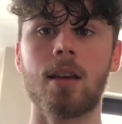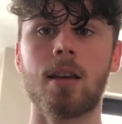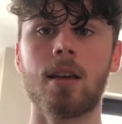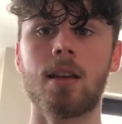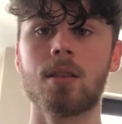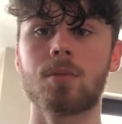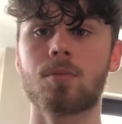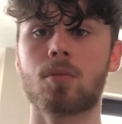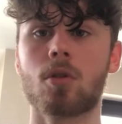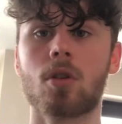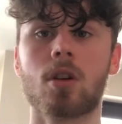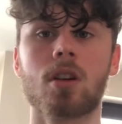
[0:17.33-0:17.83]

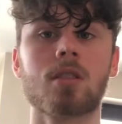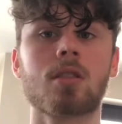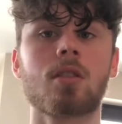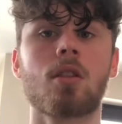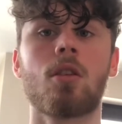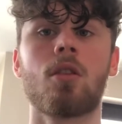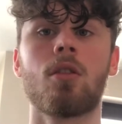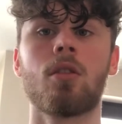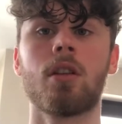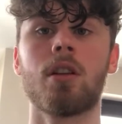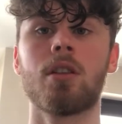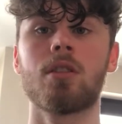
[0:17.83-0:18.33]
It's priced at
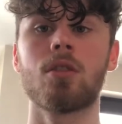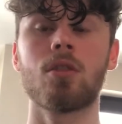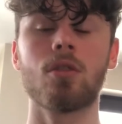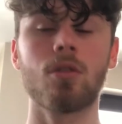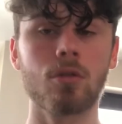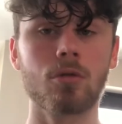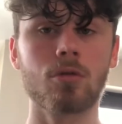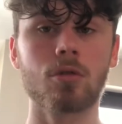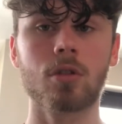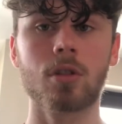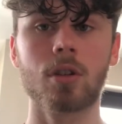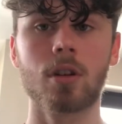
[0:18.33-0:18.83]
only
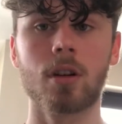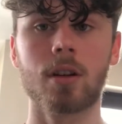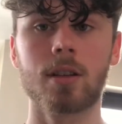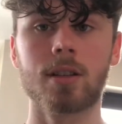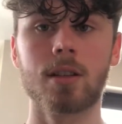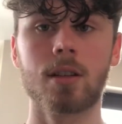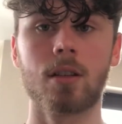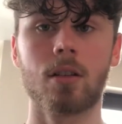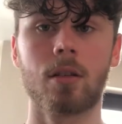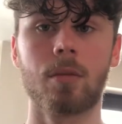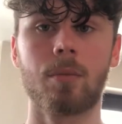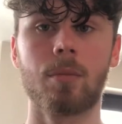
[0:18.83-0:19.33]

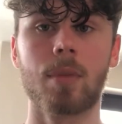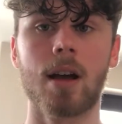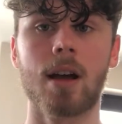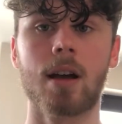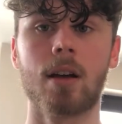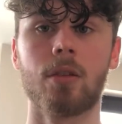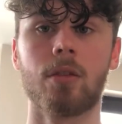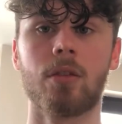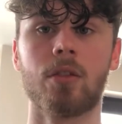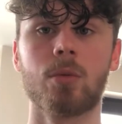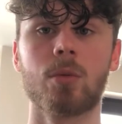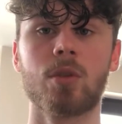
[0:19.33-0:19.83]

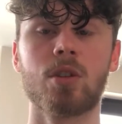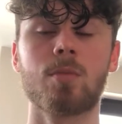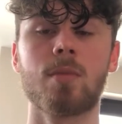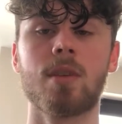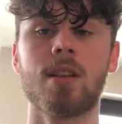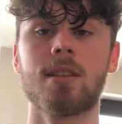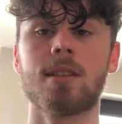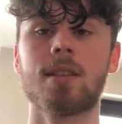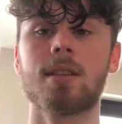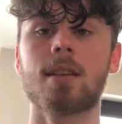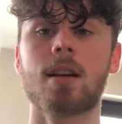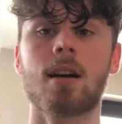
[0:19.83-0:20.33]
£299, which
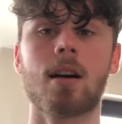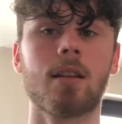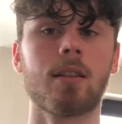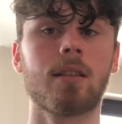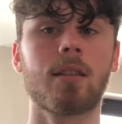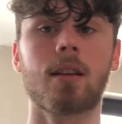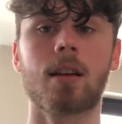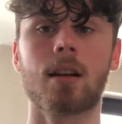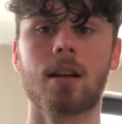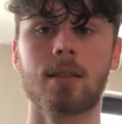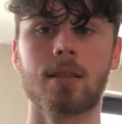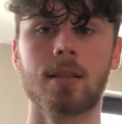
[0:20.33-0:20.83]
means it's
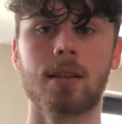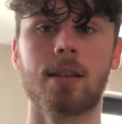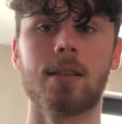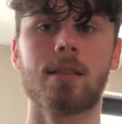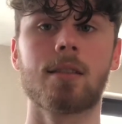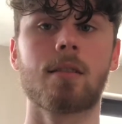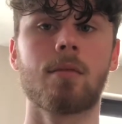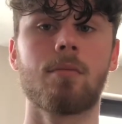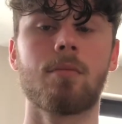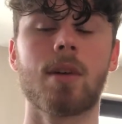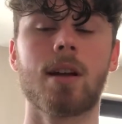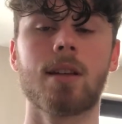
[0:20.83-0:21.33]
undercutting its
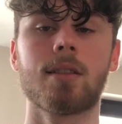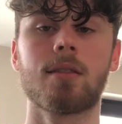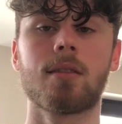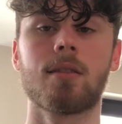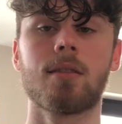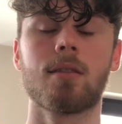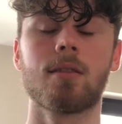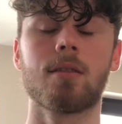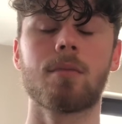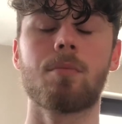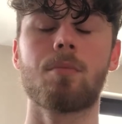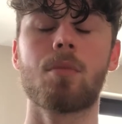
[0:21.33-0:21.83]

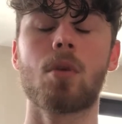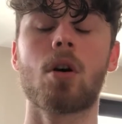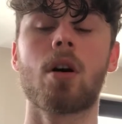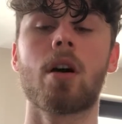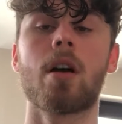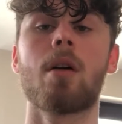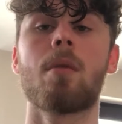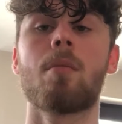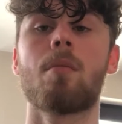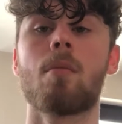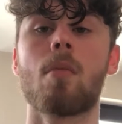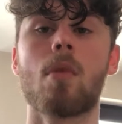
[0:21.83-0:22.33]
competitors by
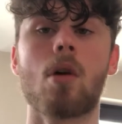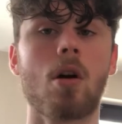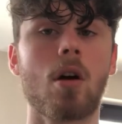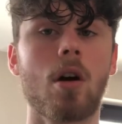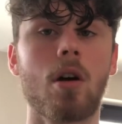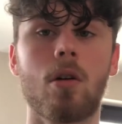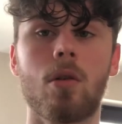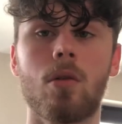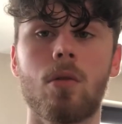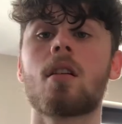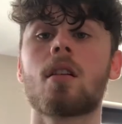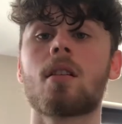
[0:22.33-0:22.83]
a mile.